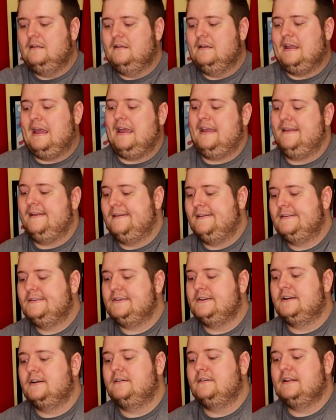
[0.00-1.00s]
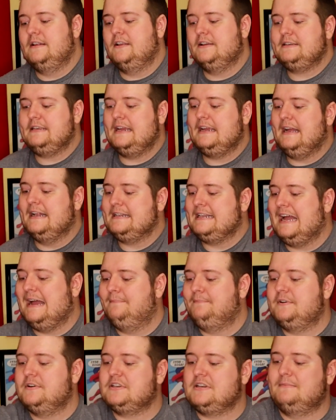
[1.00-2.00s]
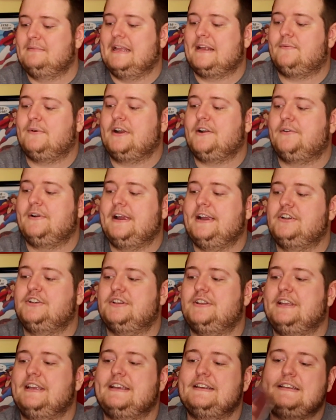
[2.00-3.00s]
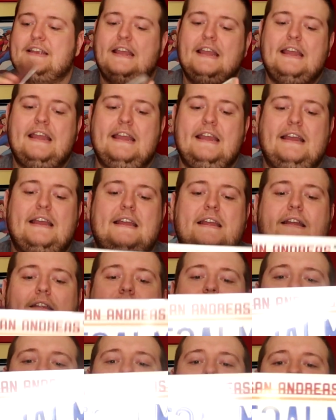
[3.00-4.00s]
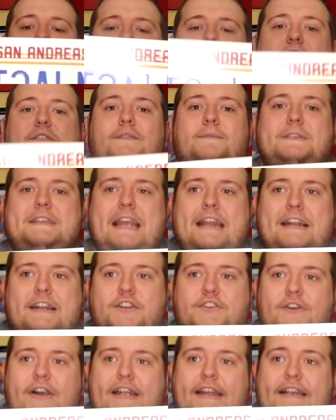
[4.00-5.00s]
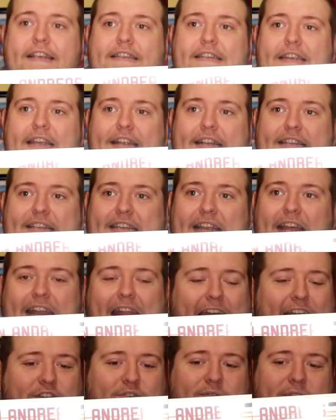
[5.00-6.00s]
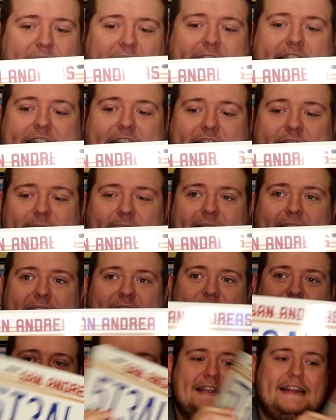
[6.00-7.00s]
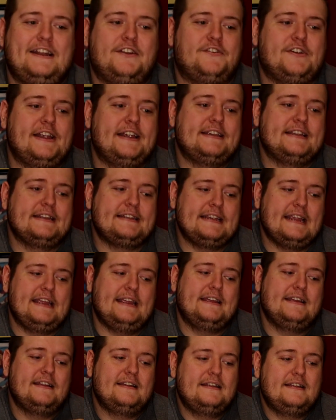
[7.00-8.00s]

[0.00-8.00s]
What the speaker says: Okay, so it looks like on top there's some like recreation things. This is from San Andreas. It's an actual license plate from San Andreas. It's a,